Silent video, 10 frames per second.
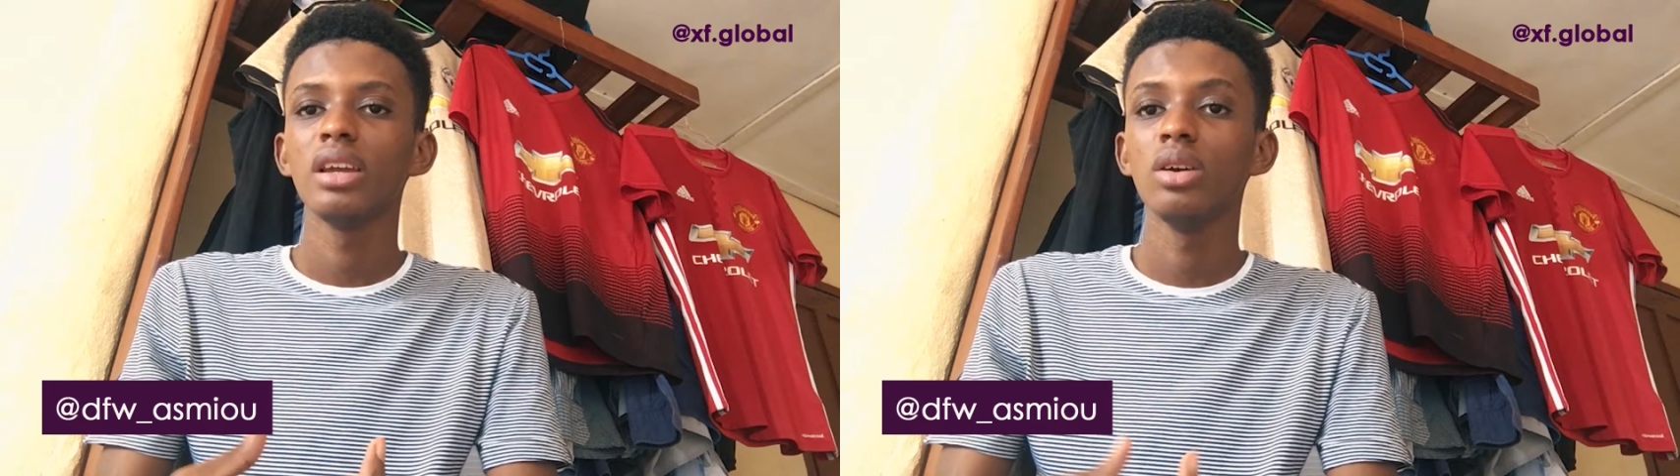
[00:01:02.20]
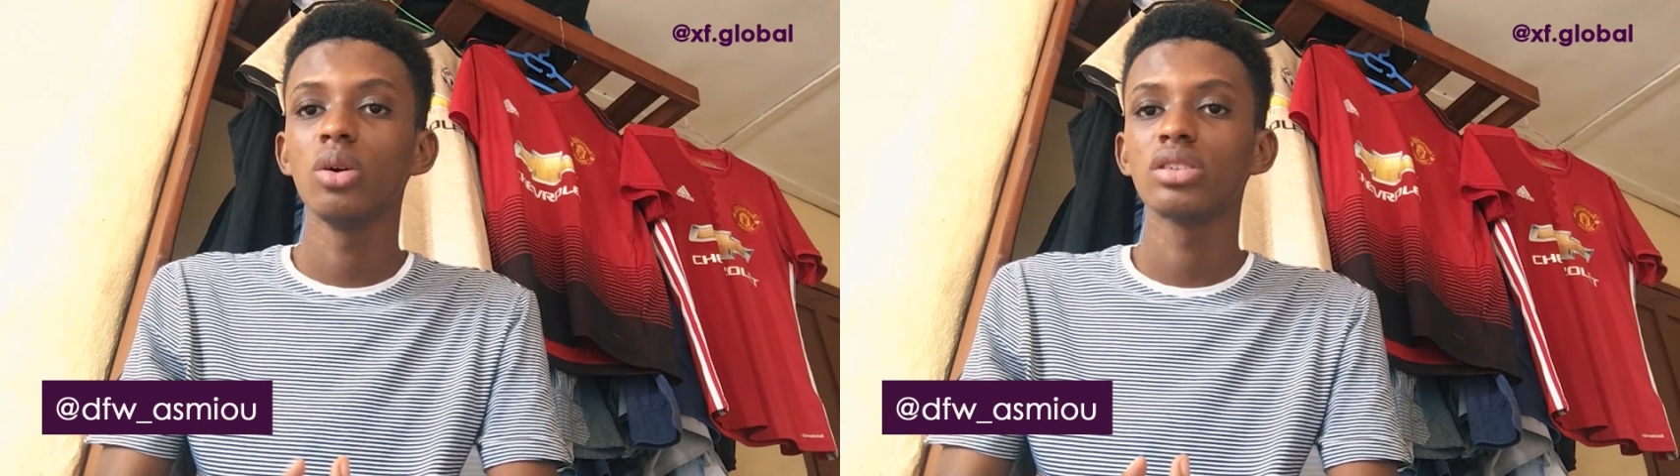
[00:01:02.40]

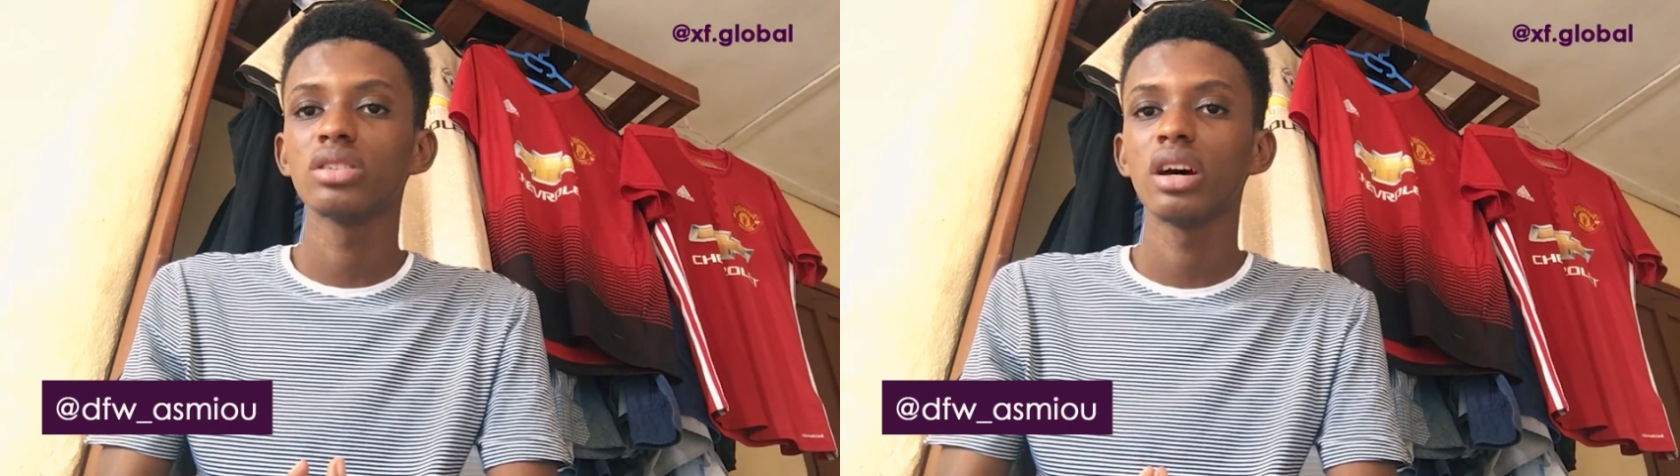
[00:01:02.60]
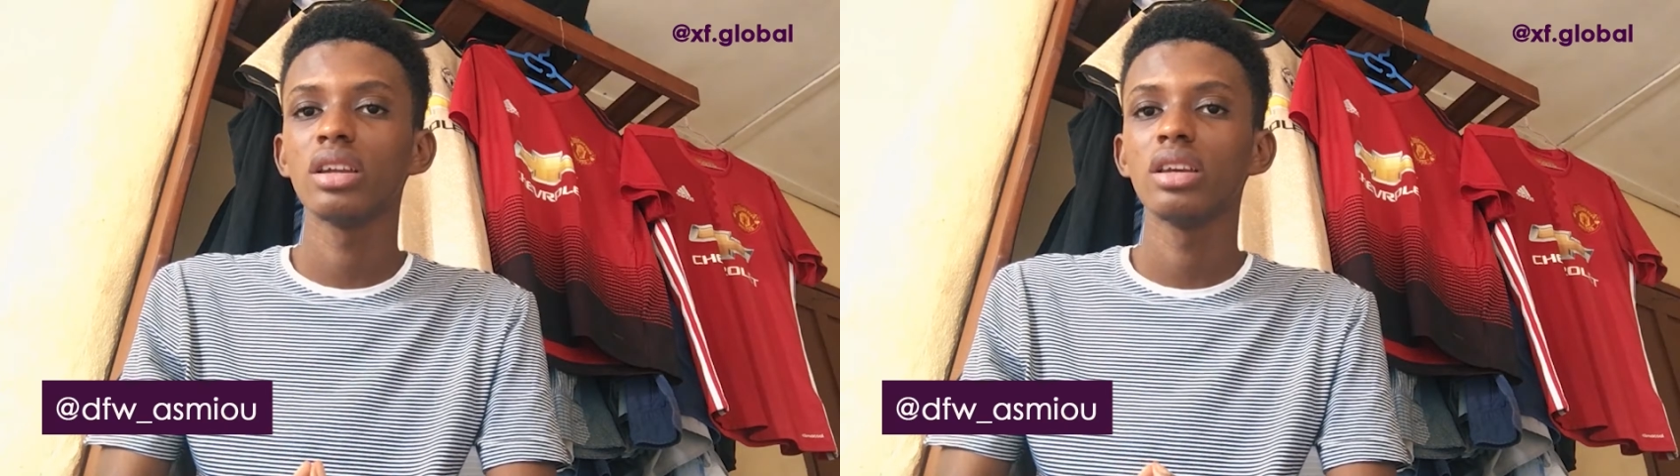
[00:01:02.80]
Leroy
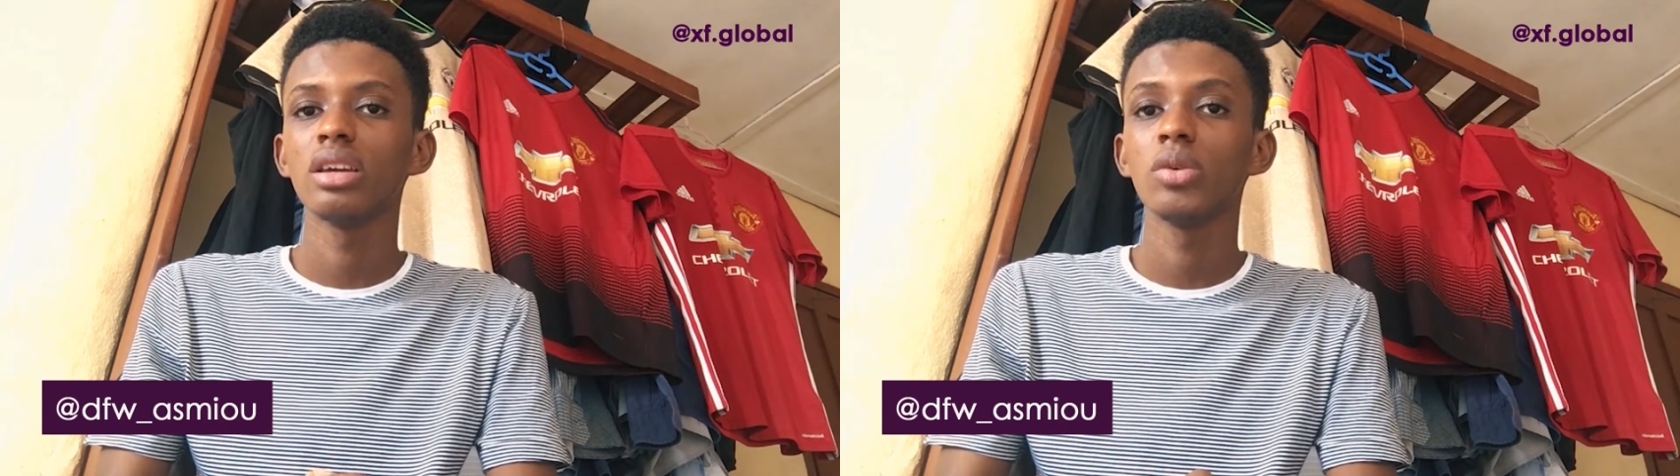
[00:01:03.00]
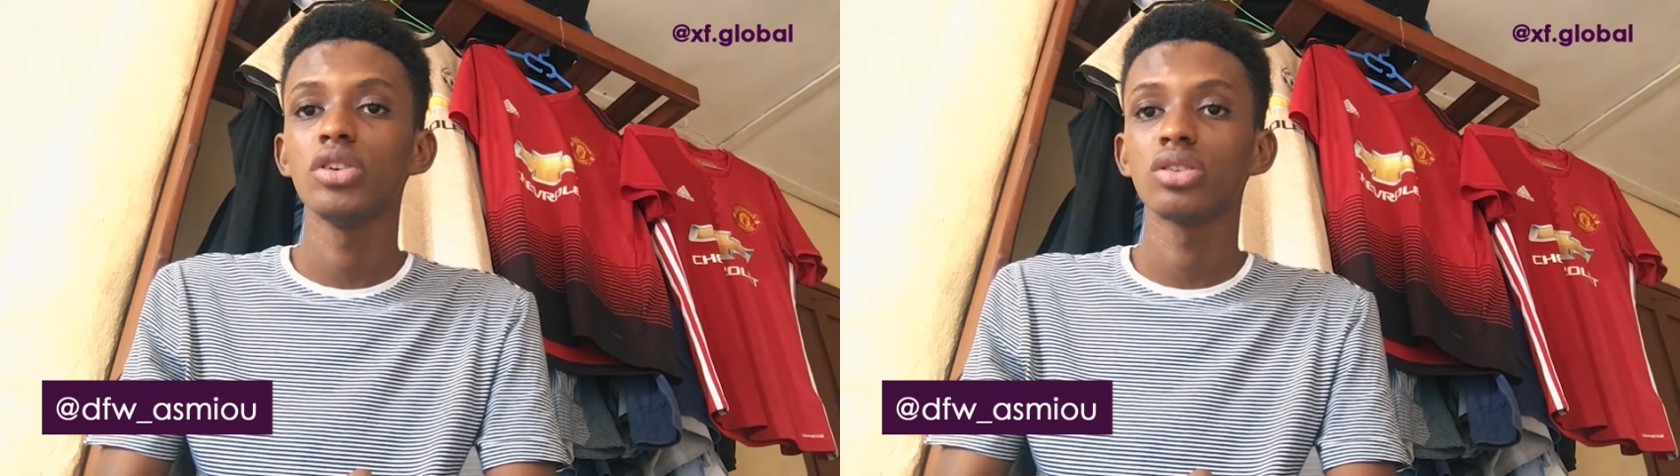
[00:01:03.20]

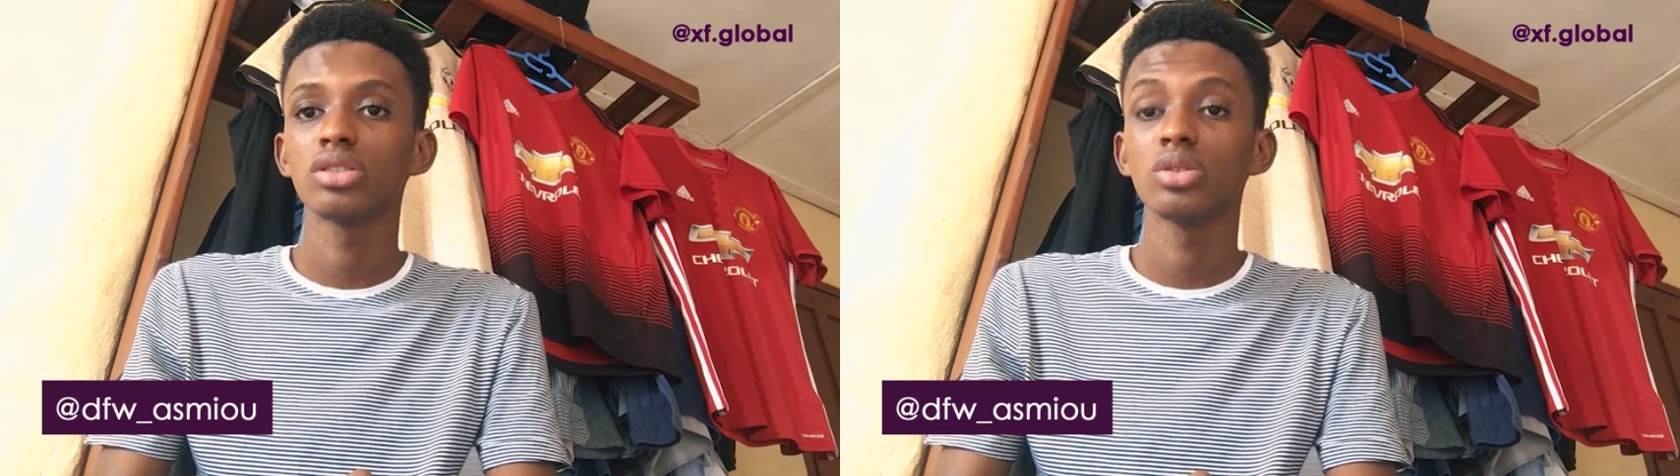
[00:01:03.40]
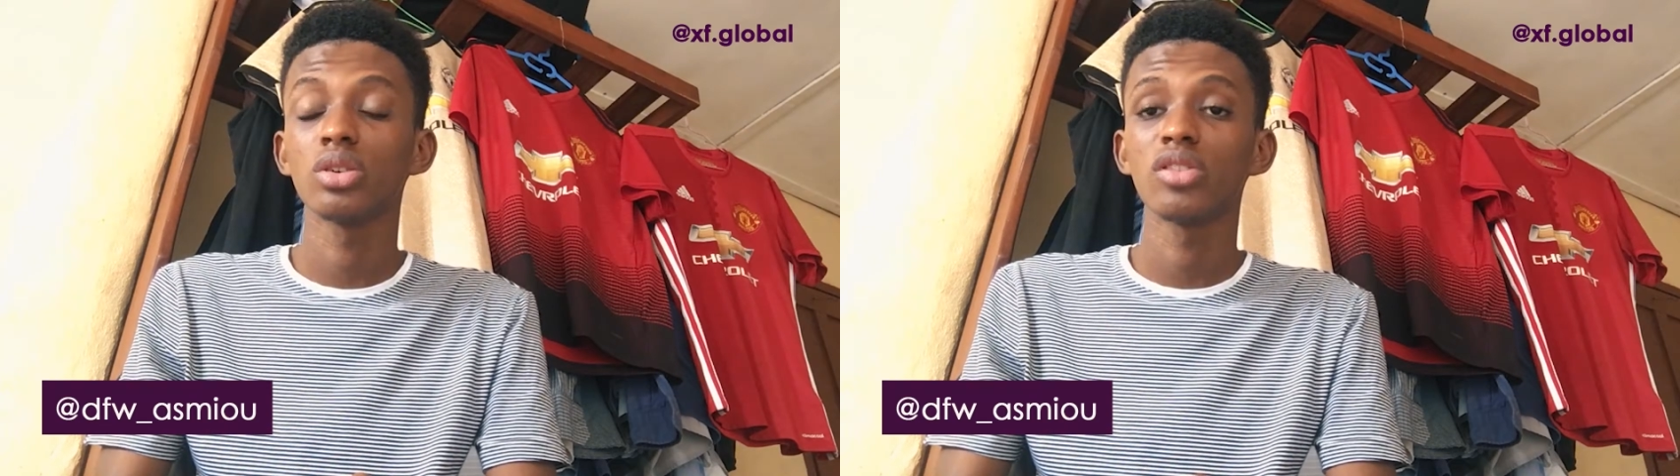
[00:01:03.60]
Sané, we
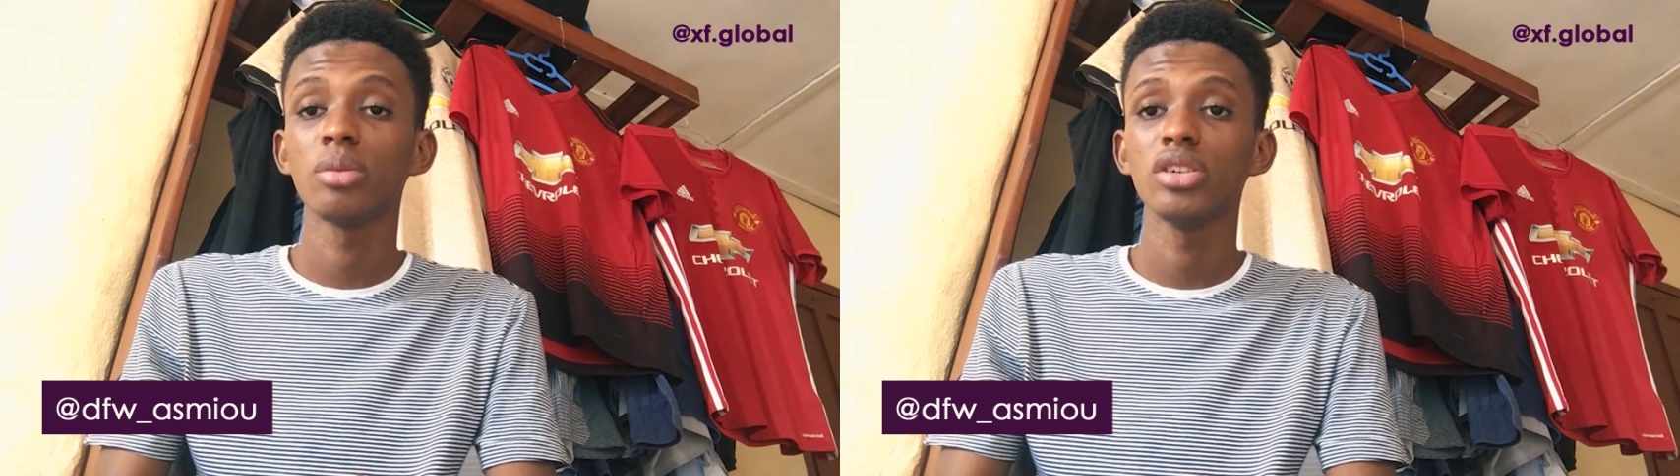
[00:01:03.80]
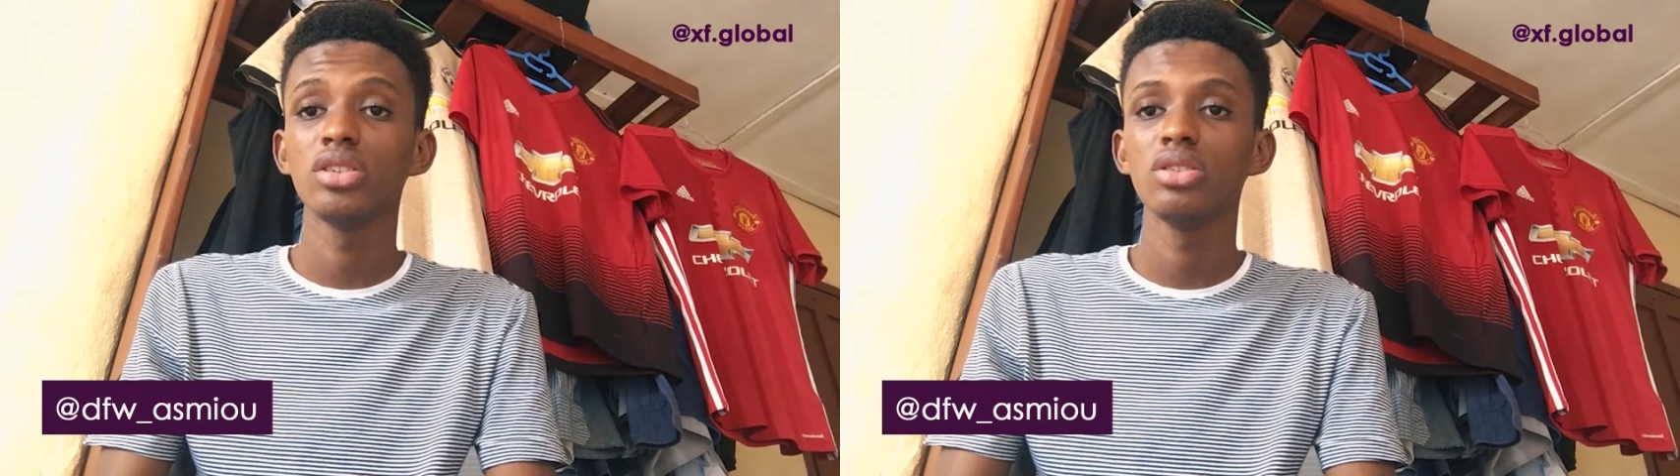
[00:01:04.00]
just returned
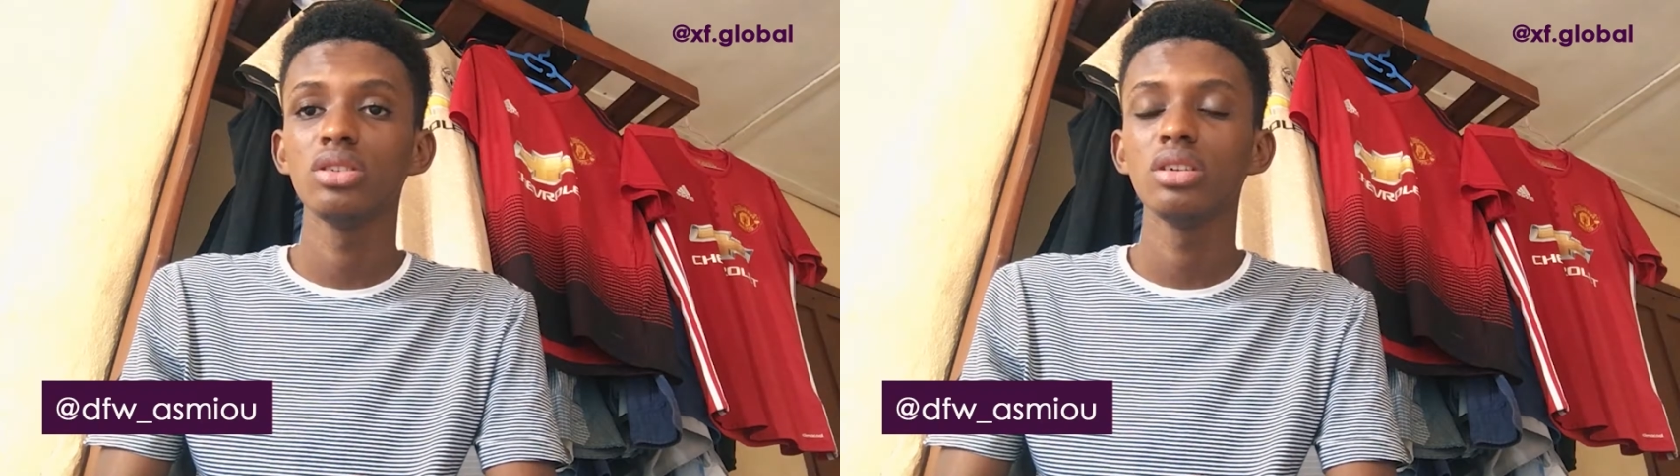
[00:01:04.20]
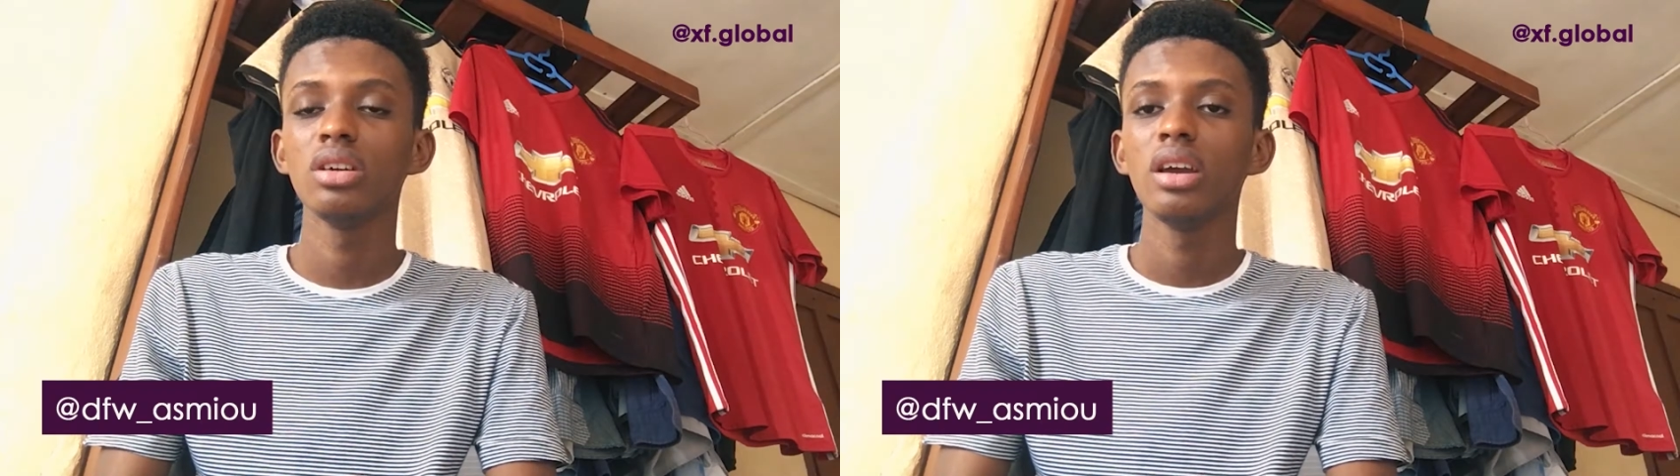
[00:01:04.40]
from
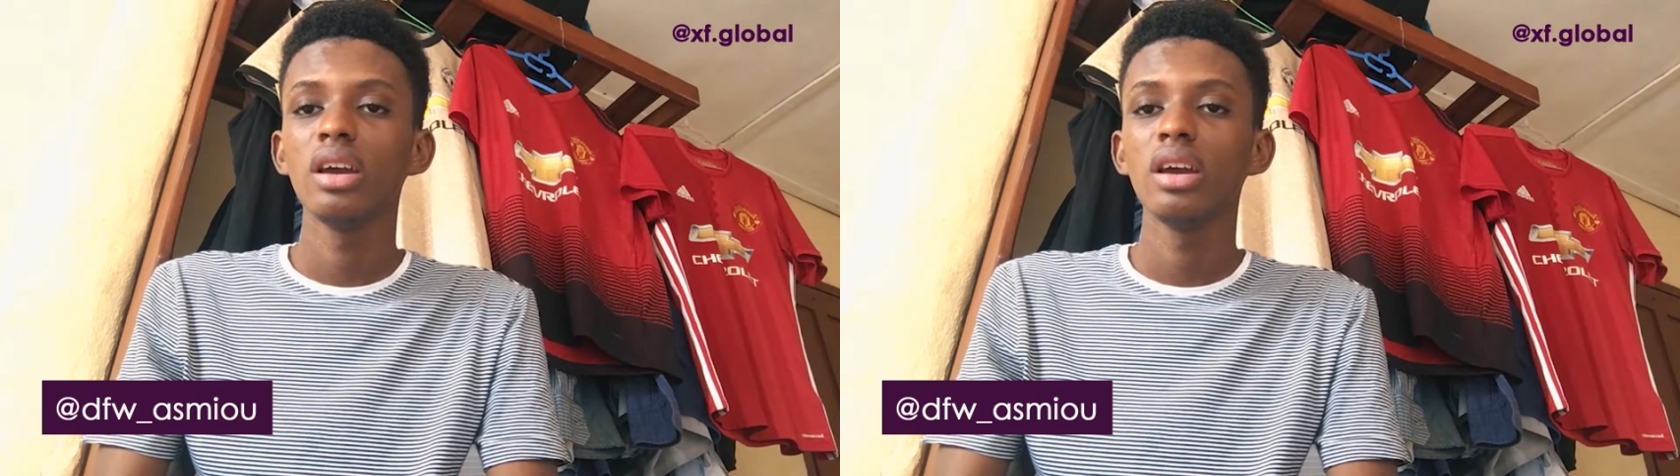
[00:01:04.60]
injury,